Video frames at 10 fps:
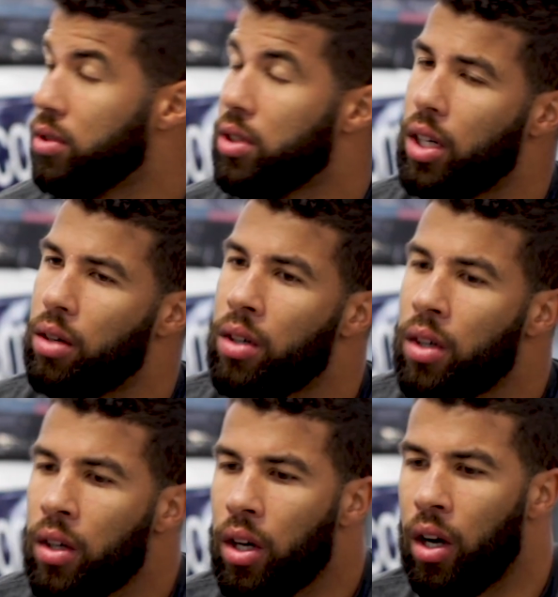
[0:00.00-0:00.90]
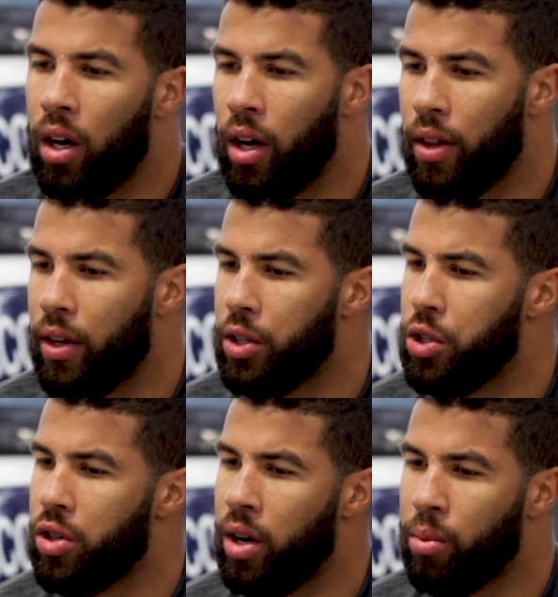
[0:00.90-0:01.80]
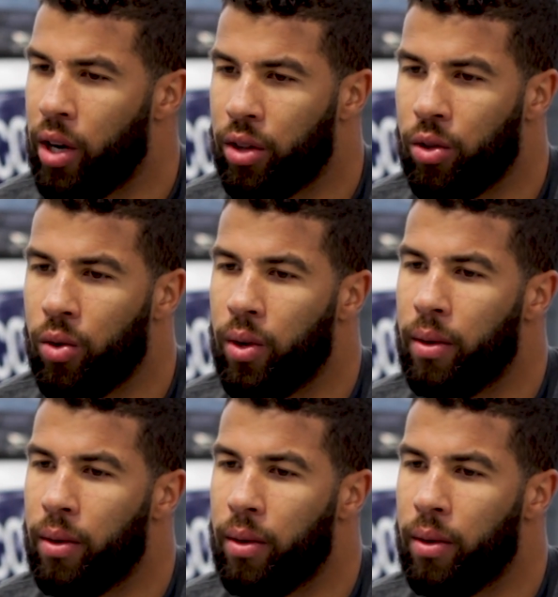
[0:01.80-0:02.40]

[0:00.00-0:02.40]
So I think just trying to break through